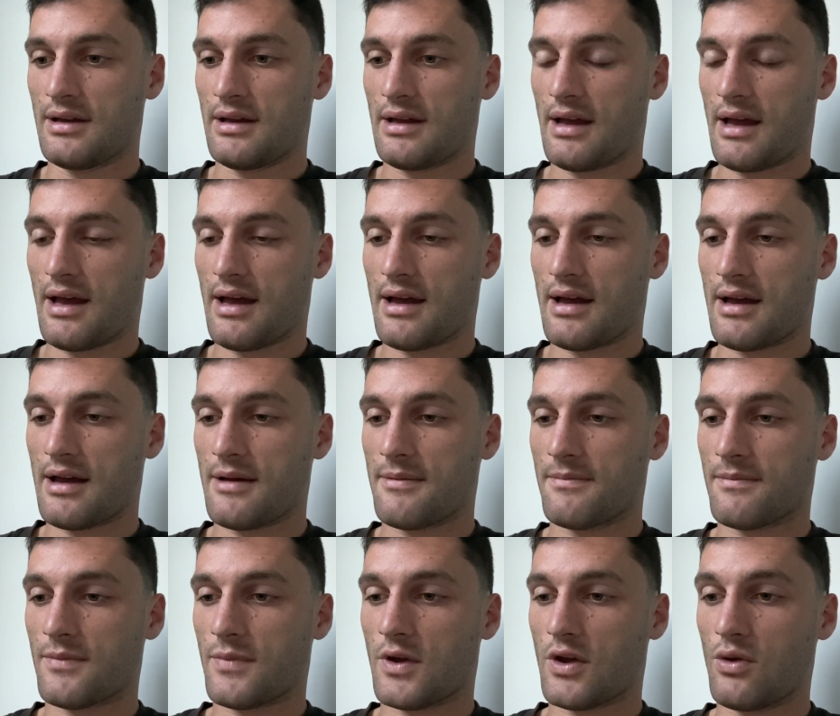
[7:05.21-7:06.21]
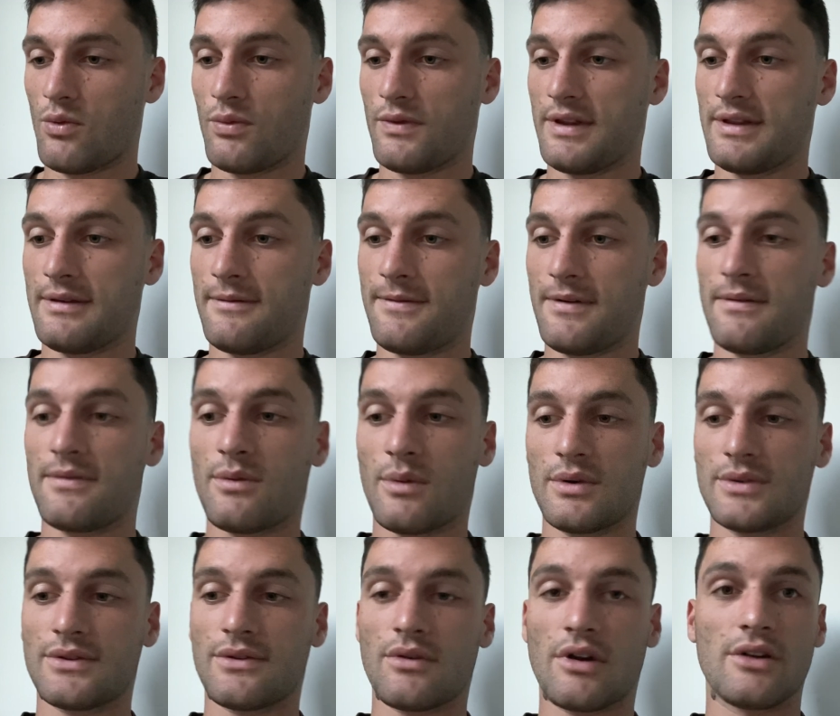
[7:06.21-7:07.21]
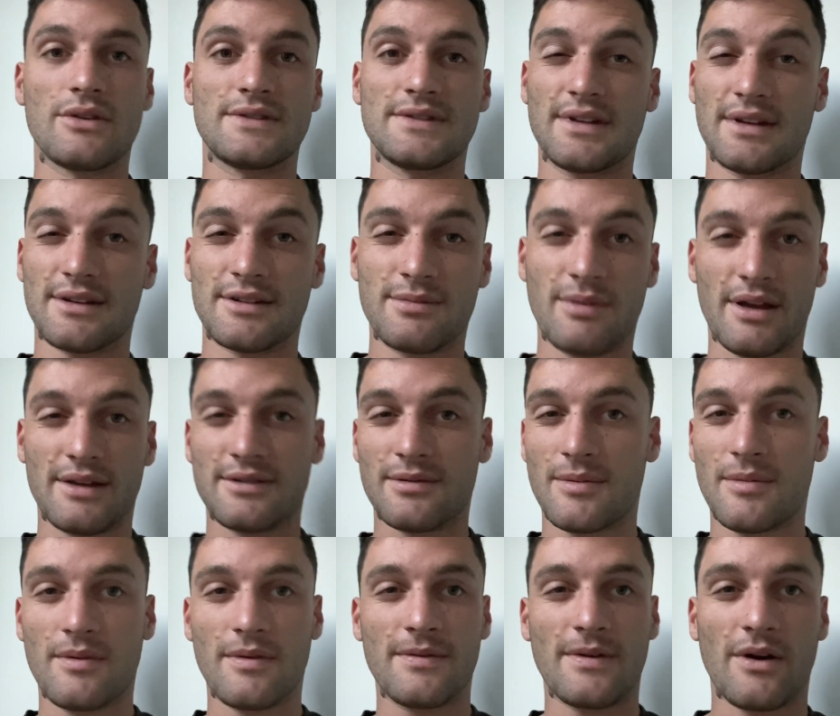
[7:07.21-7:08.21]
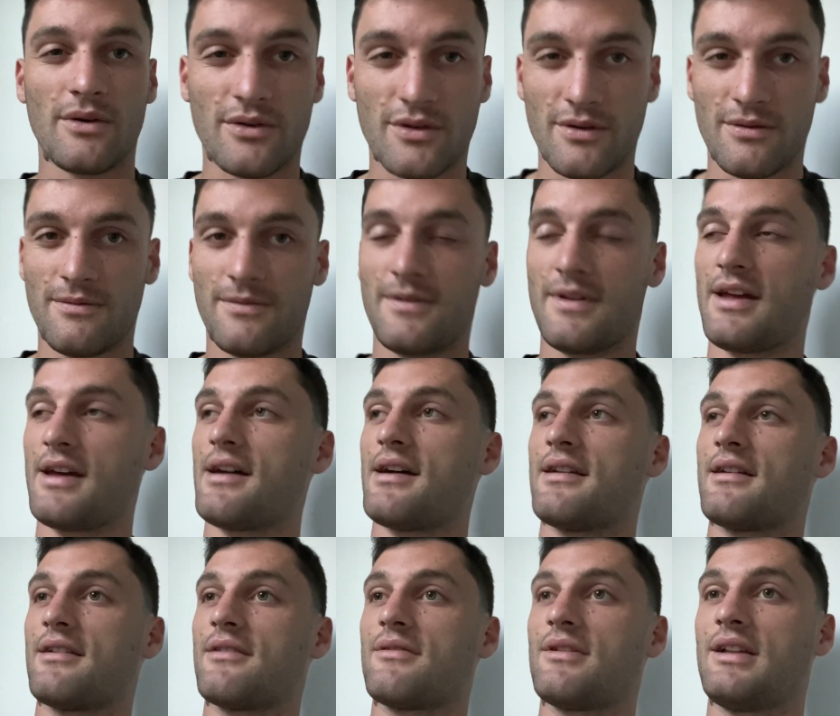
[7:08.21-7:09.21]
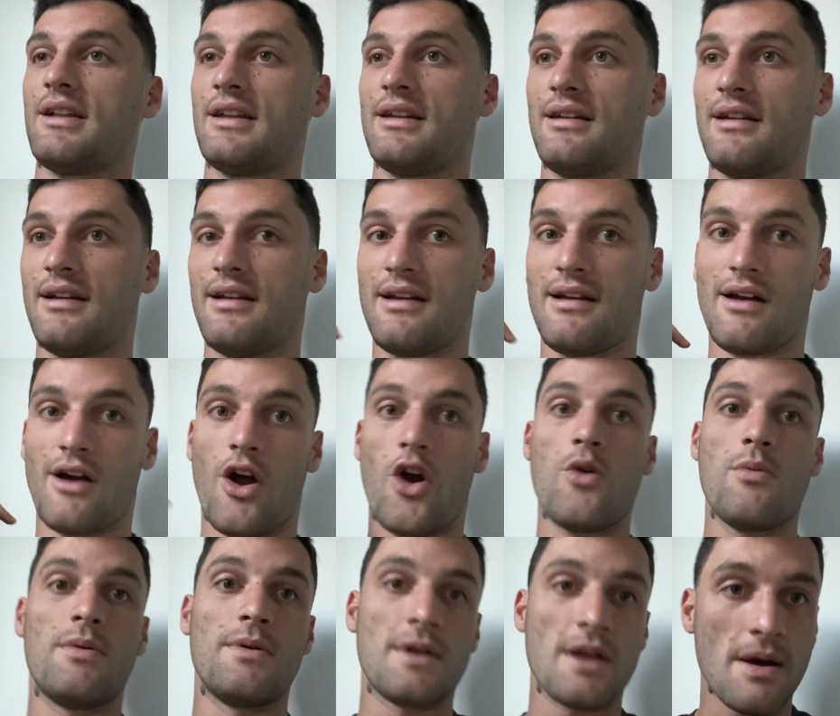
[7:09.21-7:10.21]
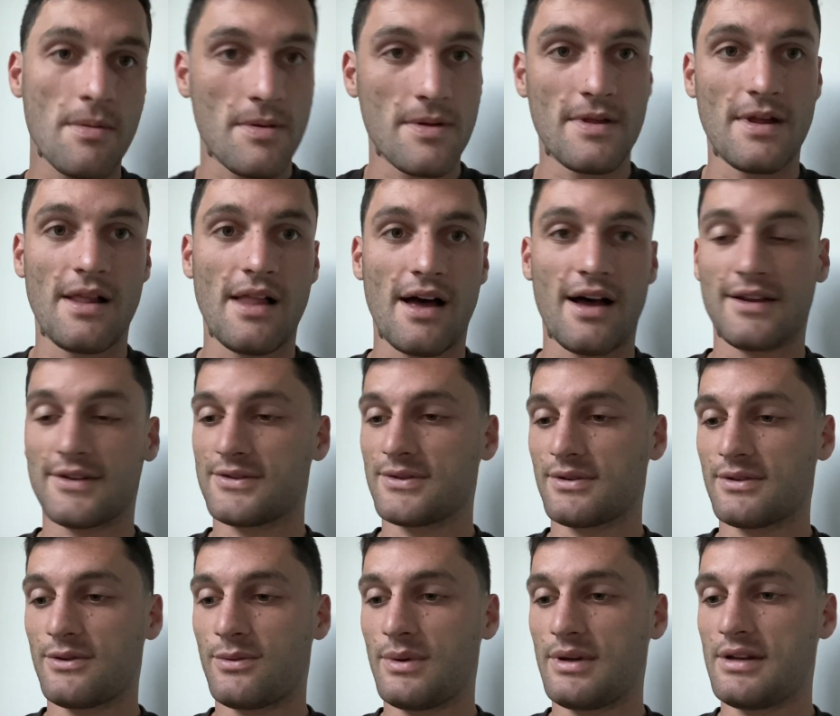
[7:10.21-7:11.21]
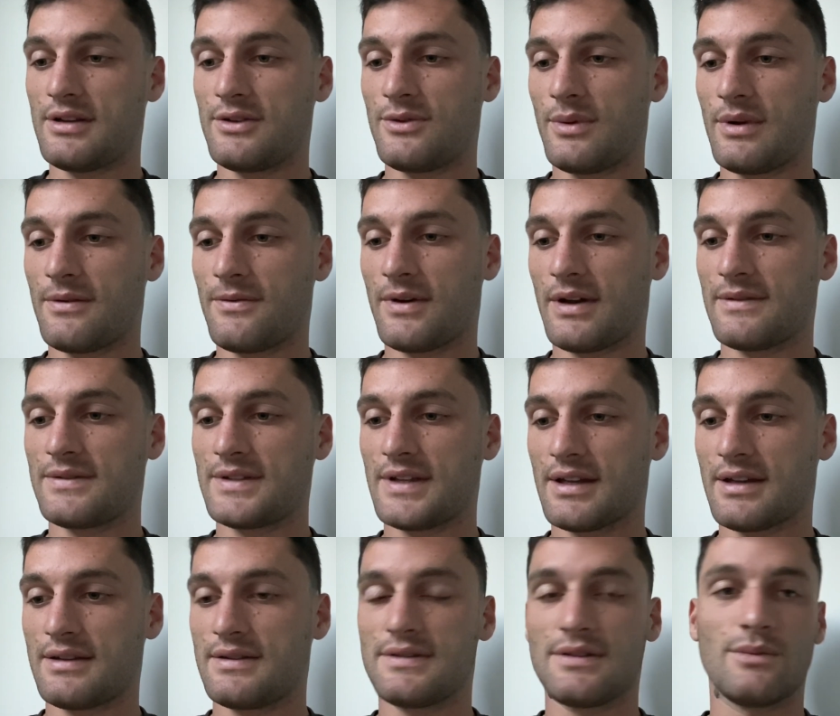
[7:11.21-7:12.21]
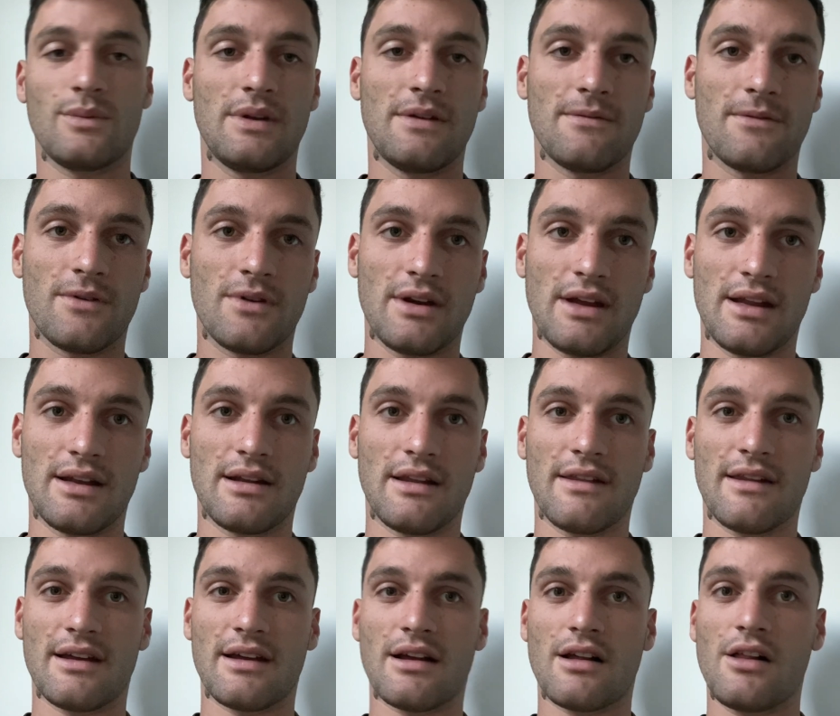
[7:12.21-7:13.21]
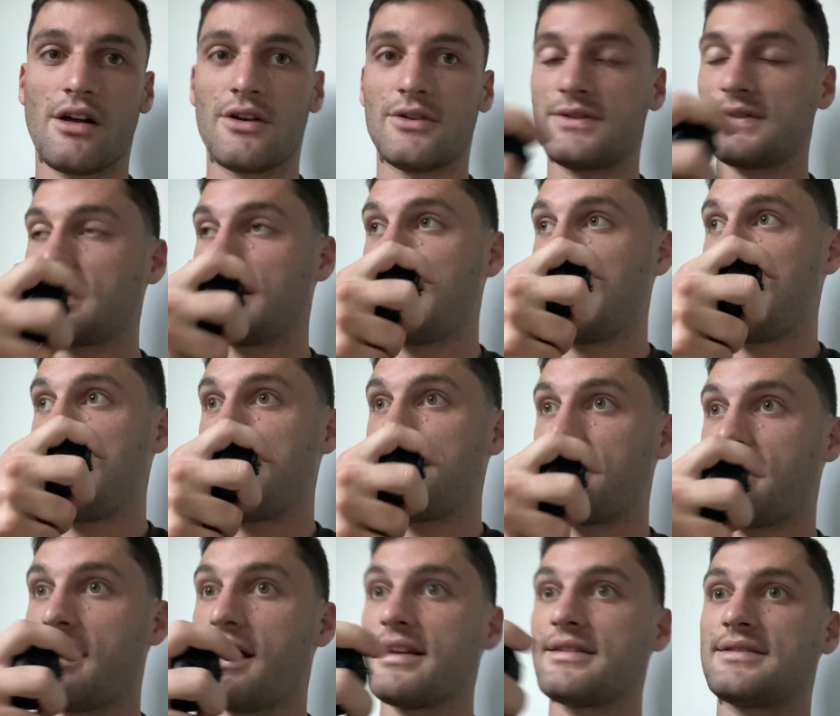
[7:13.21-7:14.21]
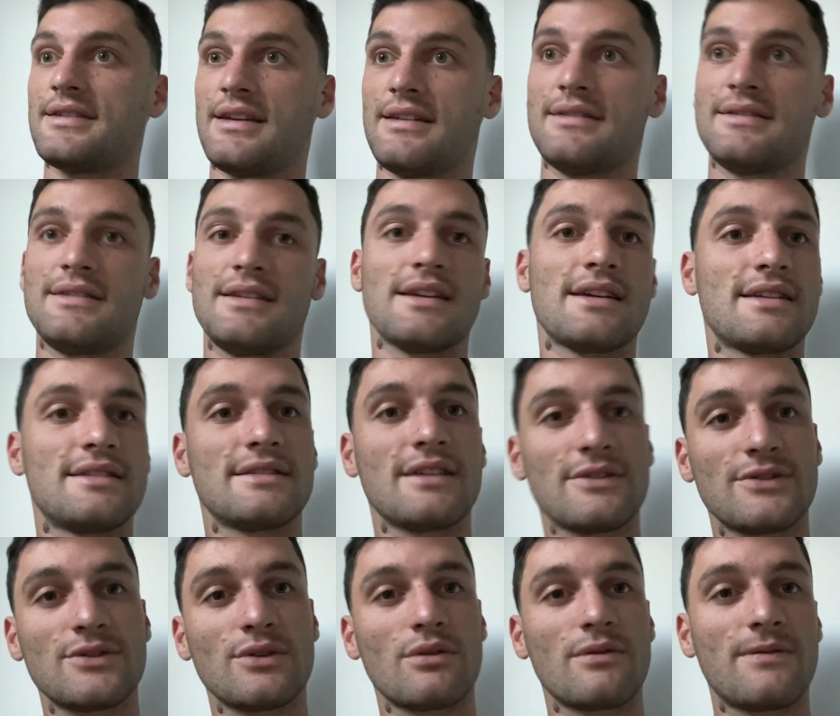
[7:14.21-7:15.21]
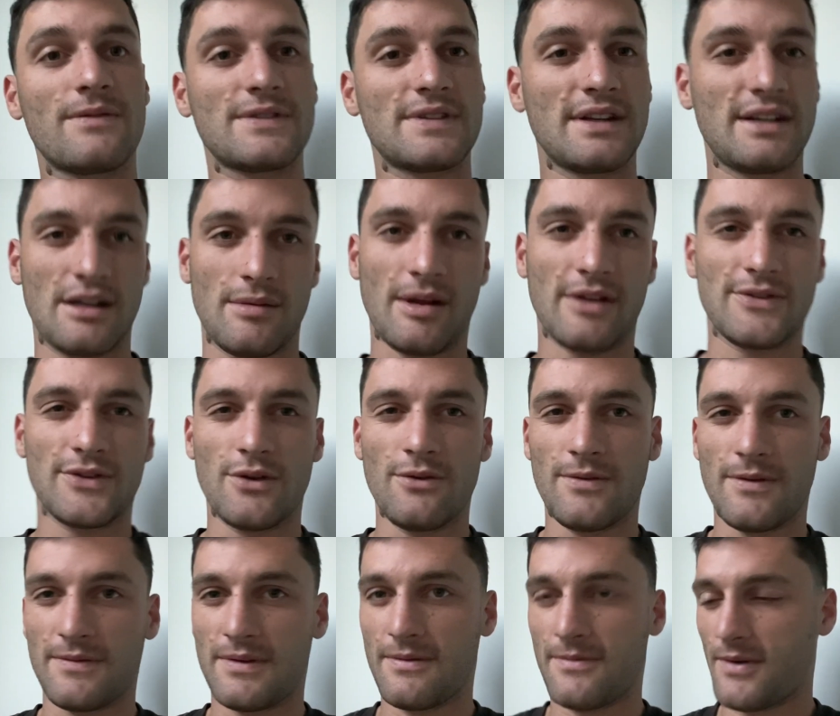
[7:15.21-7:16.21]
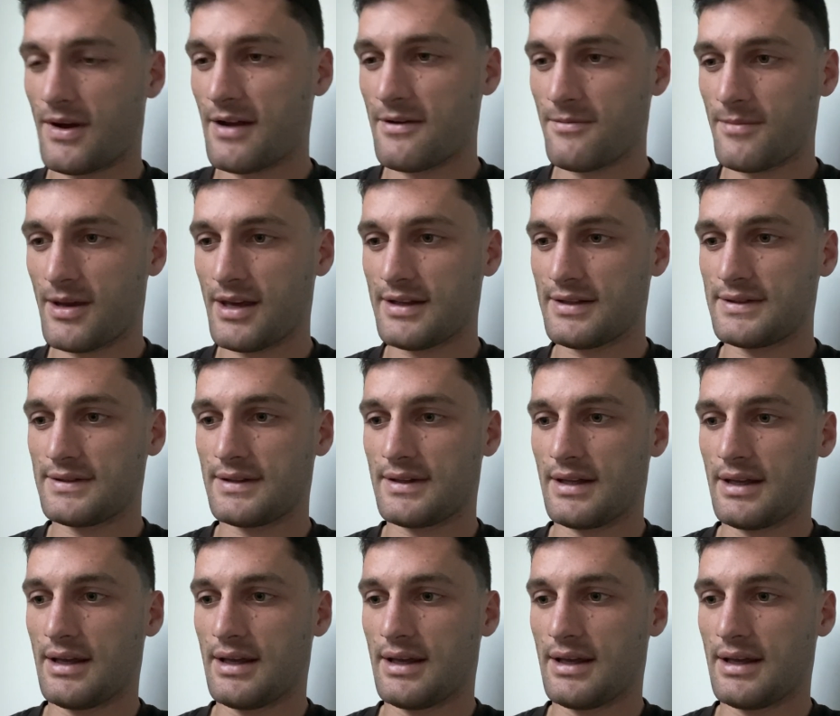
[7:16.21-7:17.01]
Cool, then the fifth one was 3:06 pace. I remember I felt good for that, and I really opened up in the last sort of 20 to 25 seconds and went for it, and I think I closed the last 10 seconds. I was sort of seeing about 2:55 pace.